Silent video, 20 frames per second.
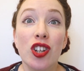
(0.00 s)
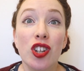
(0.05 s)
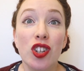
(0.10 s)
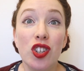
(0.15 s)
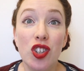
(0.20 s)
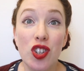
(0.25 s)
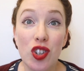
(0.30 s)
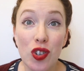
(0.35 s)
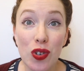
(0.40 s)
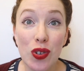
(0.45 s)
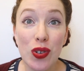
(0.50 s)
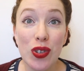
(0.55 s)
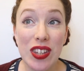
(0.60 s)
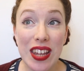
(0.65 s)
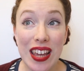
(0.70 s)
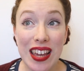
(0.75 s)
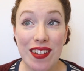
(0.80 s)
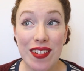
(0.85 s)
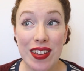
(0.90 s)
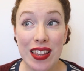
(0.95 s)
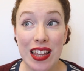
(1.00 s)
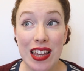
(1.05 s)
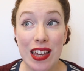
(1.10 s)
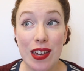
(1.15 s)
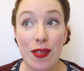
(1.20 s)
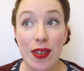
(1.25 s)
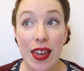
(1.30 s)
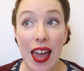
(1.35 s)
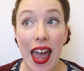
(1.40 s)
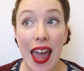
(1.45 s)
stores here in
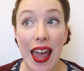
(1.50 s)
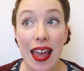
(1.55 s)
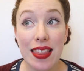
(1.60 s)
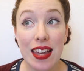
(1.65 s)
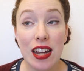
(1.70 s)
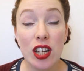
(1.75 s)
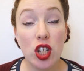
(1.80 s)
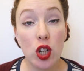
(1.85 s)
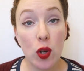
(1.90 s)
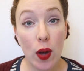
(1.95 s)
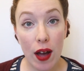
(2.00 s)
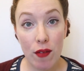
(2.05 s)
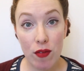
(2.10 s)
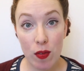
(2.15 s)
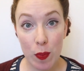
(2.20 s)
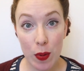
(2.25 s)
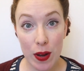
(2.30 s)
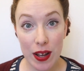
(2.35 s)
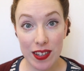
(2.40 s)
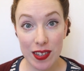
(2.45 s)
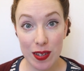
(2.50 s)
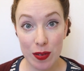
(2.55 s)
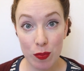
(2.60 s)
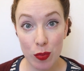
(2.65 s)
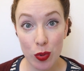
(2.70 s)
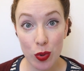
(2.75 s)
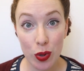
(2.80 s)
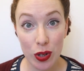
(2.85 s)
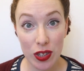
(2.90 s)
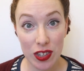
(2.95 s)
the UK. They do have a bricks and
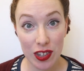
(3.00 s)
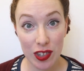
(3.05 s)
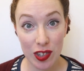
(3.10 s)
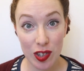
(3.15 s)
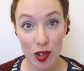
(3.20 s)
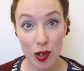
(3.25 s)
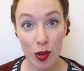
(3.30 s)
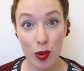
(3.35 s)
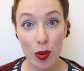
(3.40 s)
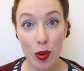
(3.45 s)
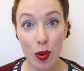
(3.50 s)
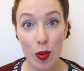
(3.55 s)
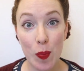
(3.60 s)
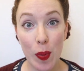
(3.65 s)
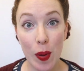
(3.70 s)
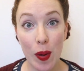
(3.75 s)
mortar store,